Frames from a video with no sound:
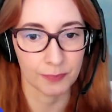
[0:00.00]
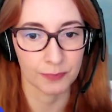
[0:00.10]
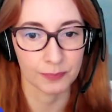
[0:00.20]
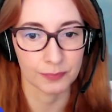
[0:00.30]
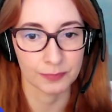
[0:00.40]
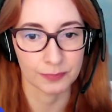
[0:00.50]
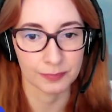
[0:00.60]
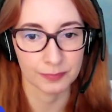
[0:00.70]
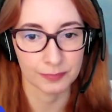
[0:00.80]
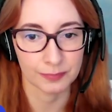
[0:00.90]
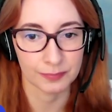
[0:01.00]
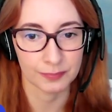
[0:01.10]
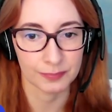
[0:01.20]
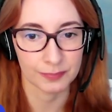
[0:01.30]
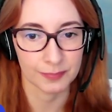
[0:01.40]

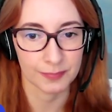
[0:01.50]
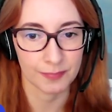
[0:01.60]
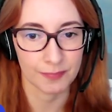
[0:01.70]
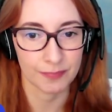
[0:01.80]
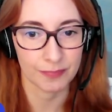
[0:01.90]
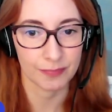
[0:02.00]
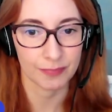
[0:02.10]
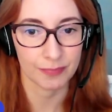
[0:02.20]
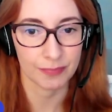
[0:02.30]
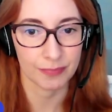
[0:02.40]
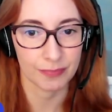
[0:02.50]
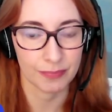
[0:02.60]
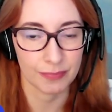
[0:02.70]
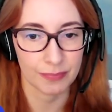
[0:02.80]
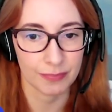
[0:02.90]

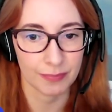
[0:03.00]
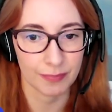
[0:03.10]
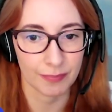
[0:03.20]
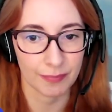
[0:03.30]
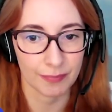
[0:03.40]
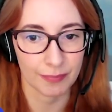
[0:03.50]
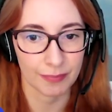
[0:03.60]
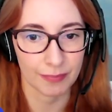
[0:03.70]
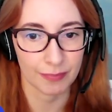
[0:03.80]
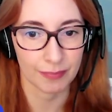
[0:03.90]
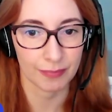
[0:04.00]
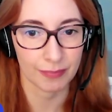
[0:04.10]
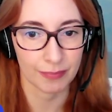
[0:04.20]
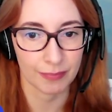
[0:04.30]
No words are spoken by the person on screen.